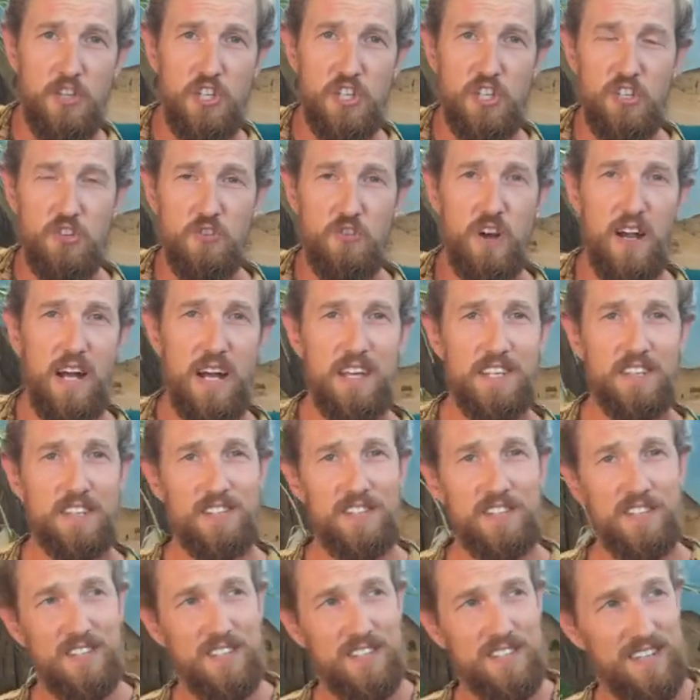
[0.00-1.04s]
the
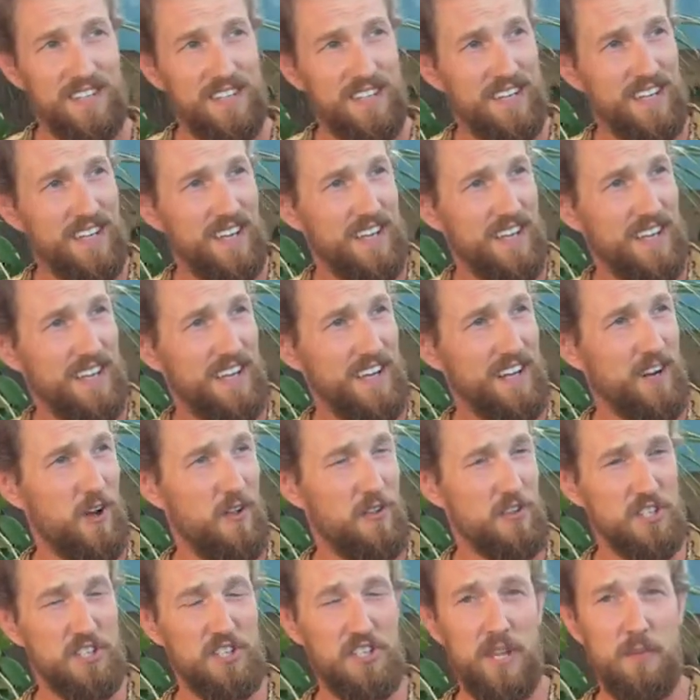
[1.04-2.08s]
stress and all
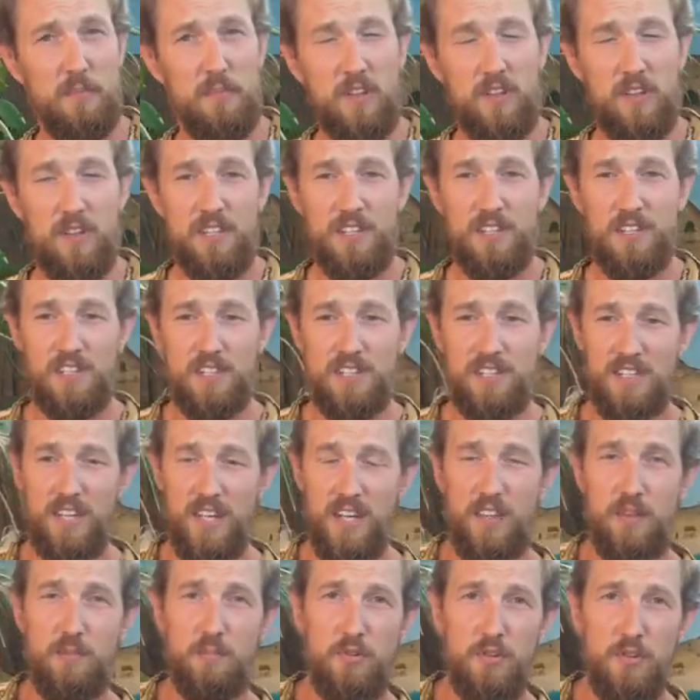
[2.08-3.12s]
the stimulus
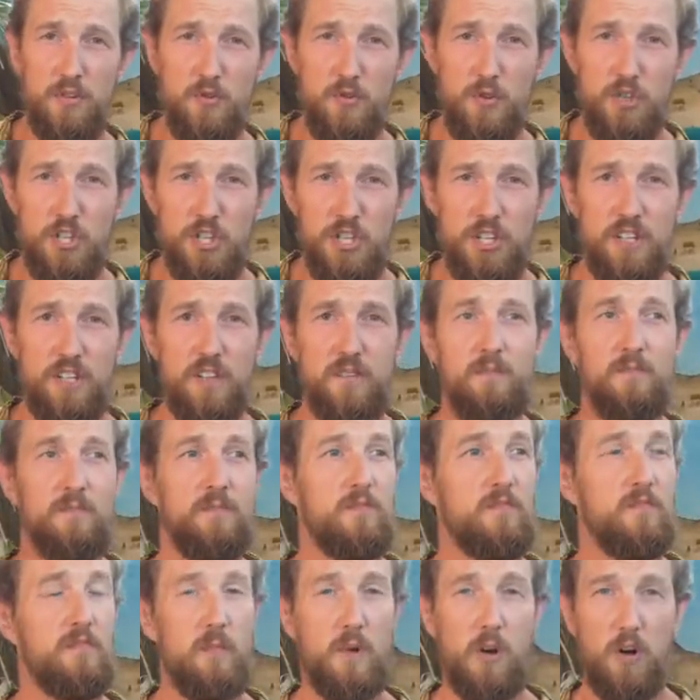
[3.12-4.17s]
and the pollution
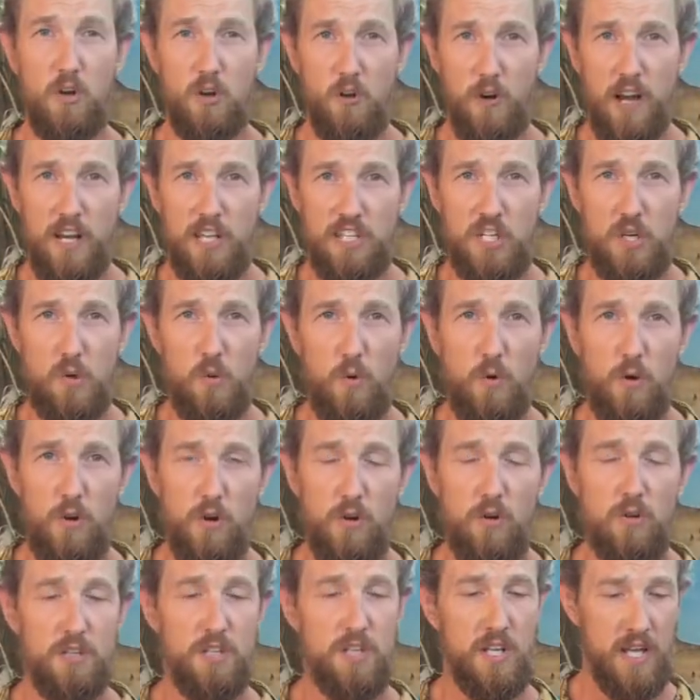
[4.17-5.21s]
from our crazy
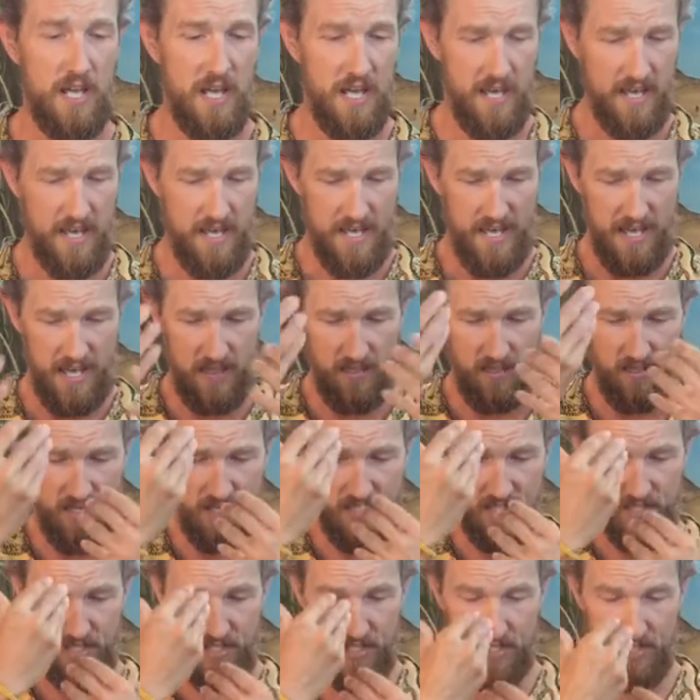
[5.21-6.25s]
world and
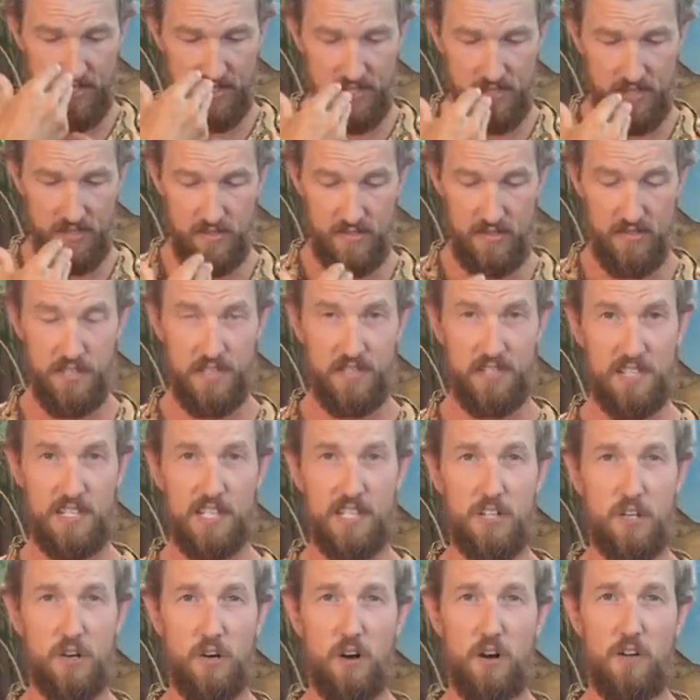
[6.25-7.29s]
lets us
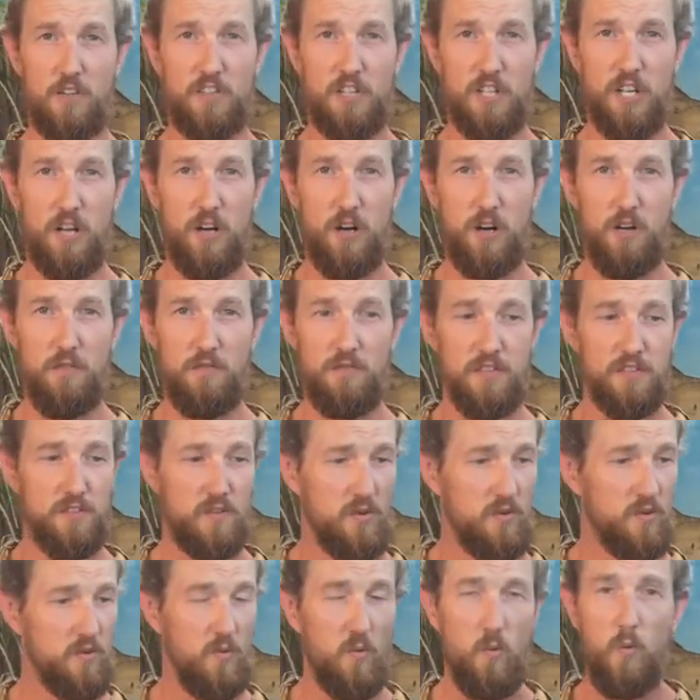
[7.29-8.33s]
center ourselves
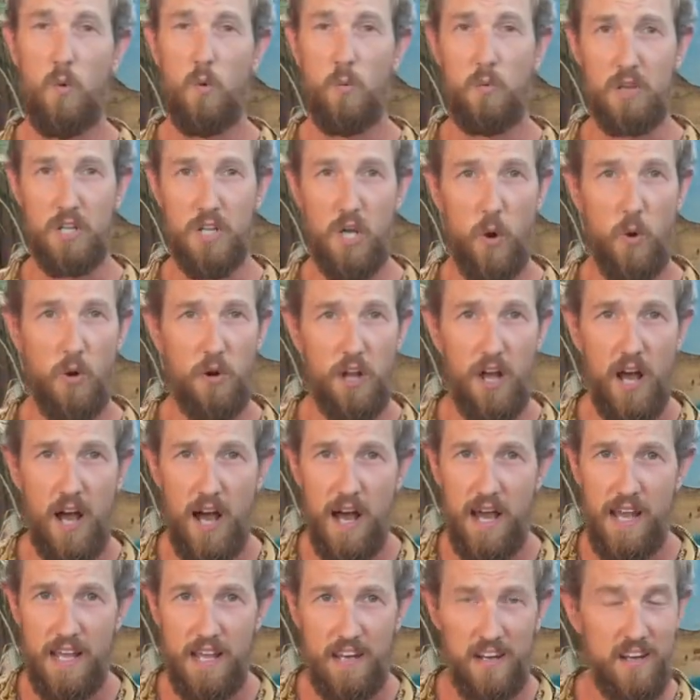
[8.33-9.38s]
when we go on a
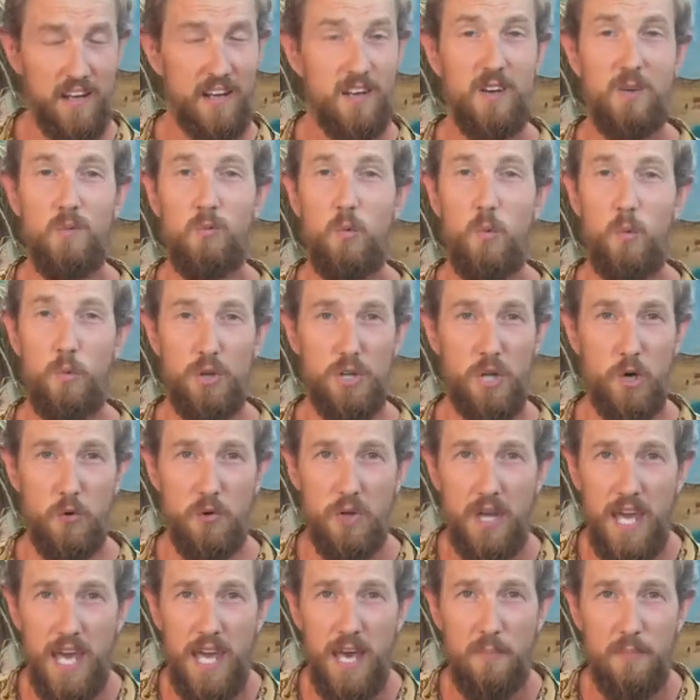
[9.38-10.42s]
hike, when we go
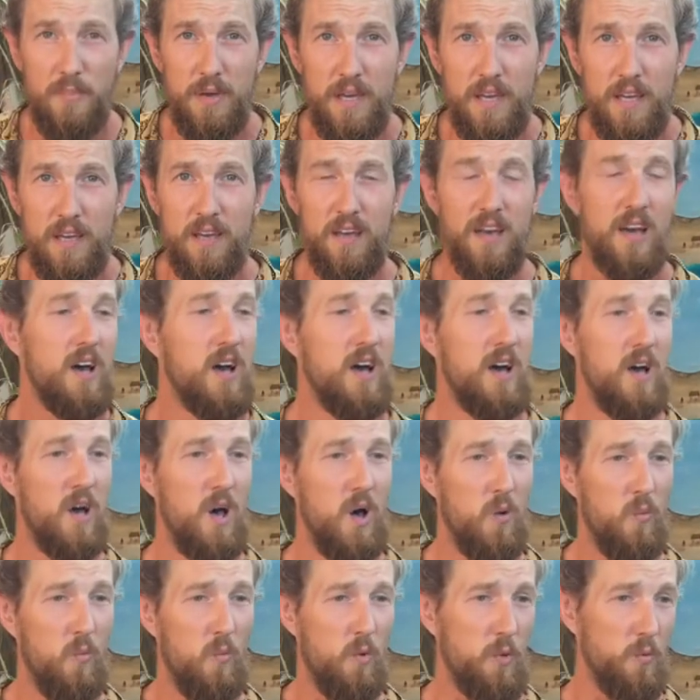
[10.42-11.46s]
camping,
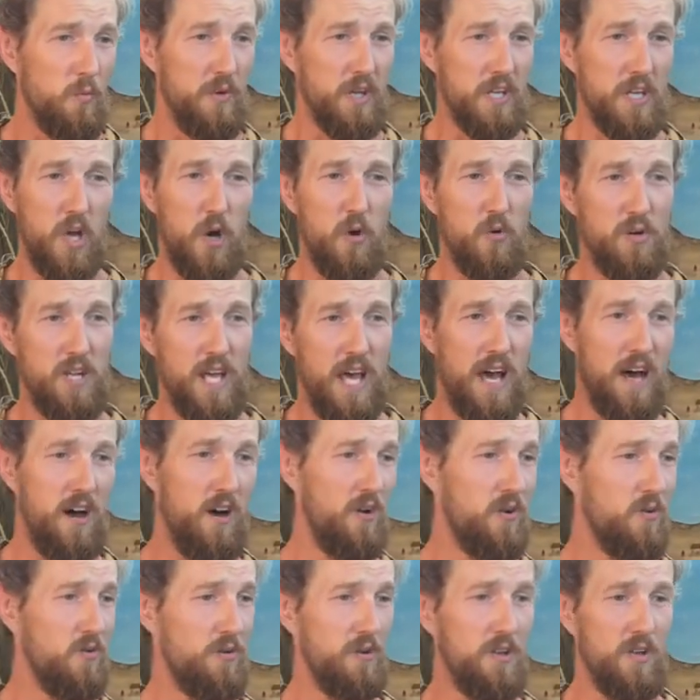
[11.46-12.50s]
when we go
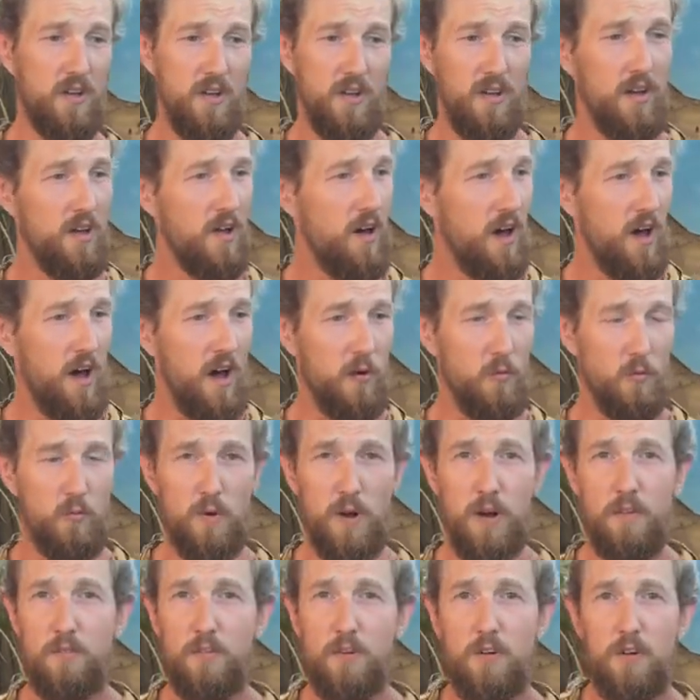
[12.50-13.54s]
down a
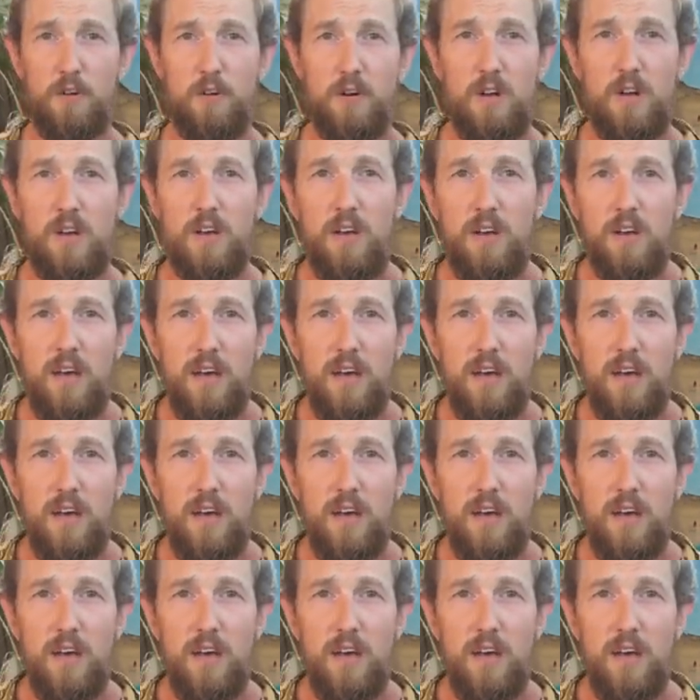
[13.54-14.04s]
river.